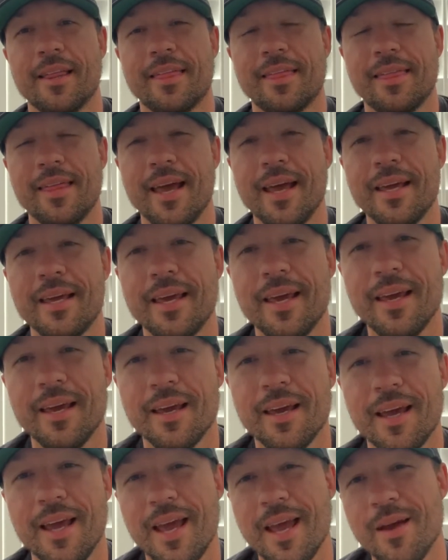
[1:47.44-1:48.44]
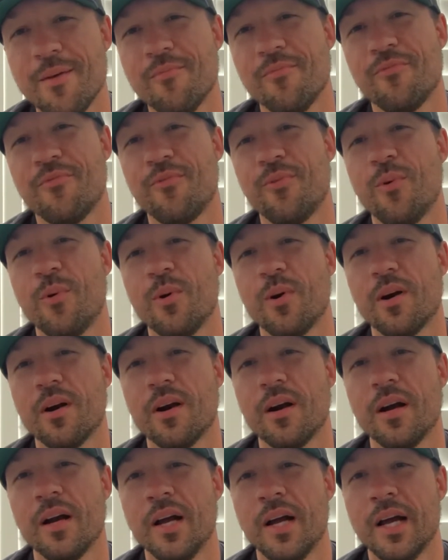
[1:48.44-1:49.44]
thanking him
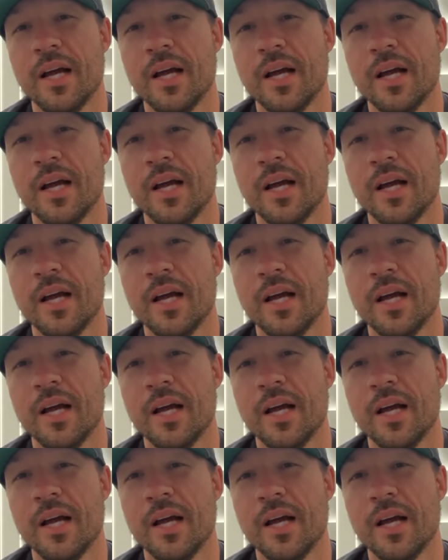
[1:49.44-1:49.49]
for